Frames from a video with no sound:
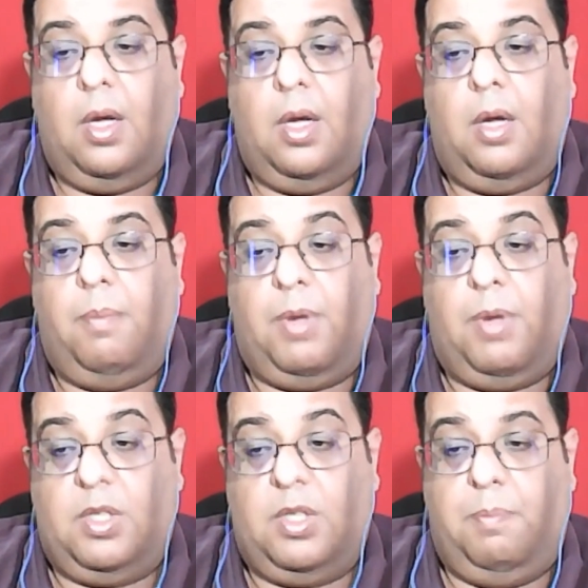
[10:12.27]
uh,
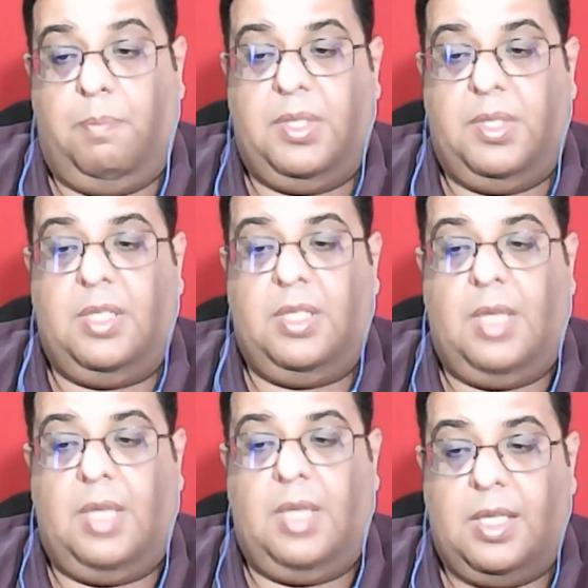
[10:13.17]
because a business
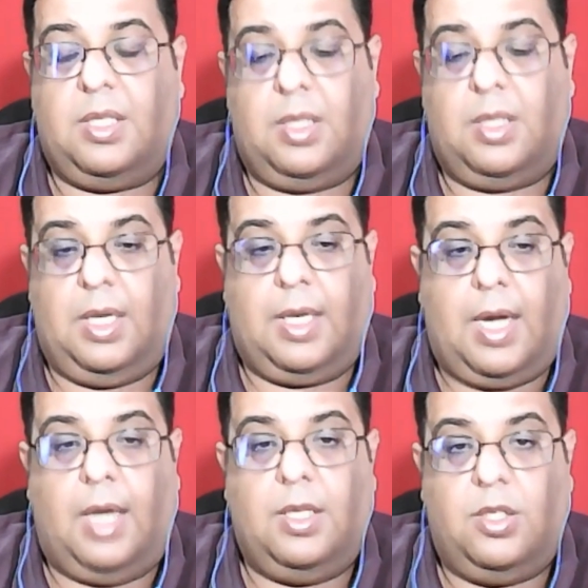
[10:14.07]
does
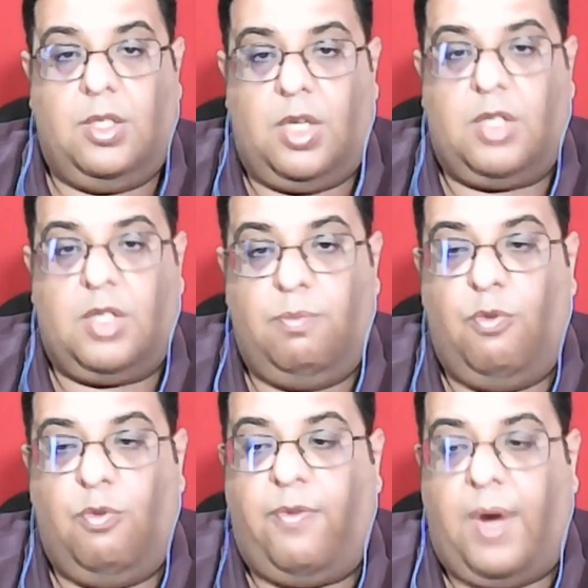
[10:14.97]
it can't just
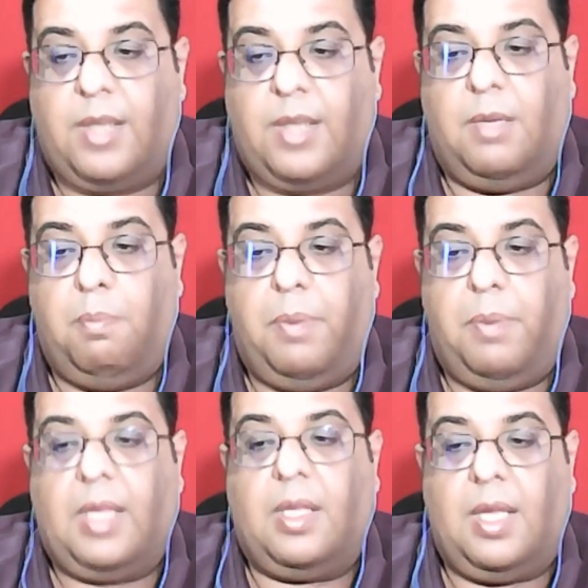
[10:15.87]
move past and
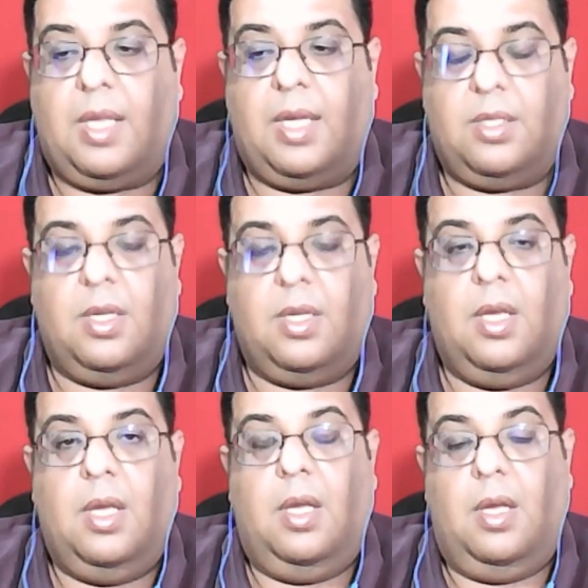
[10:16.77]
break things,
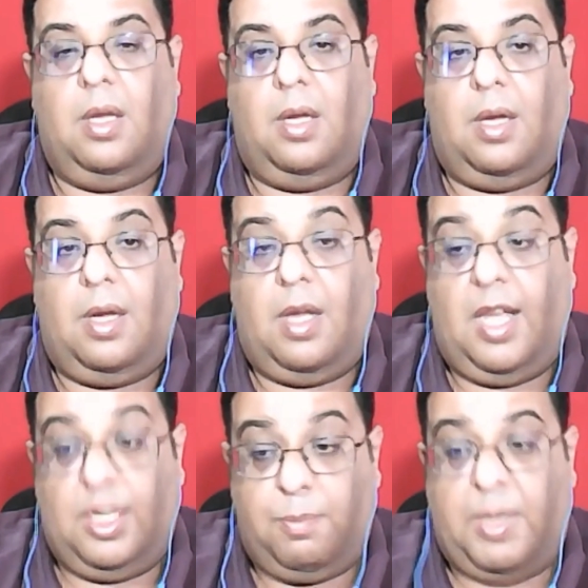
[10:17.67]
uh,
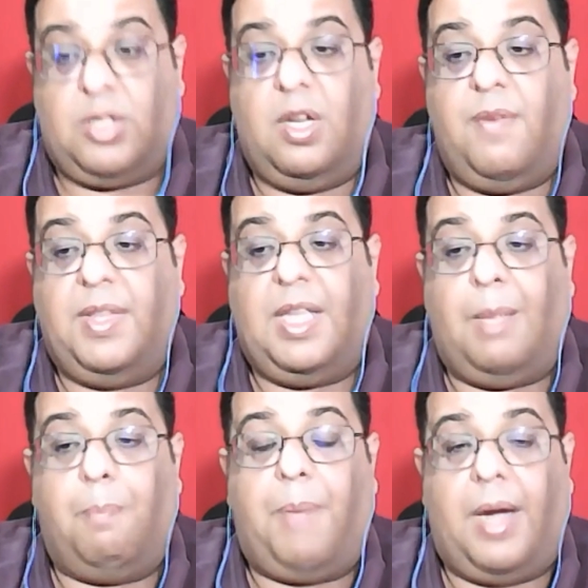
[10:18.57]
especially when
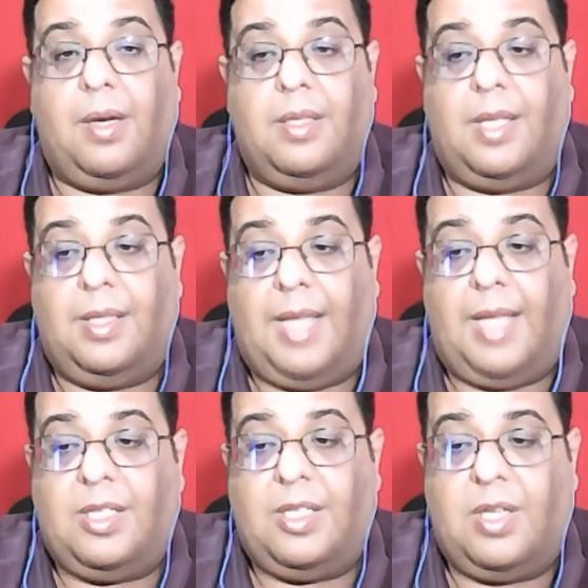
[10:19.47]
the impact is at
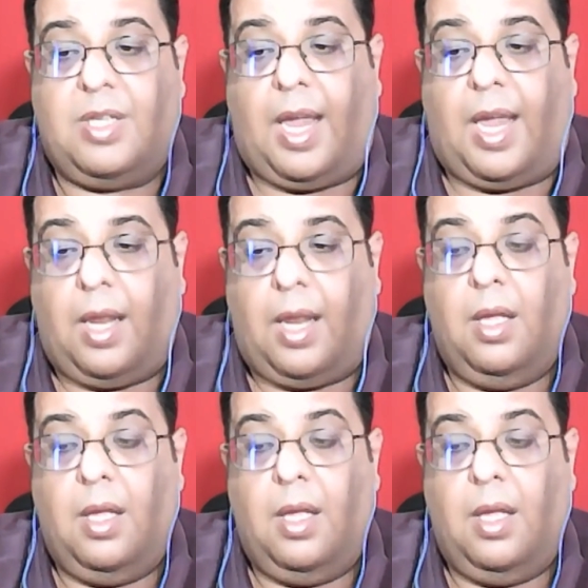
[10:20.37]
that scale.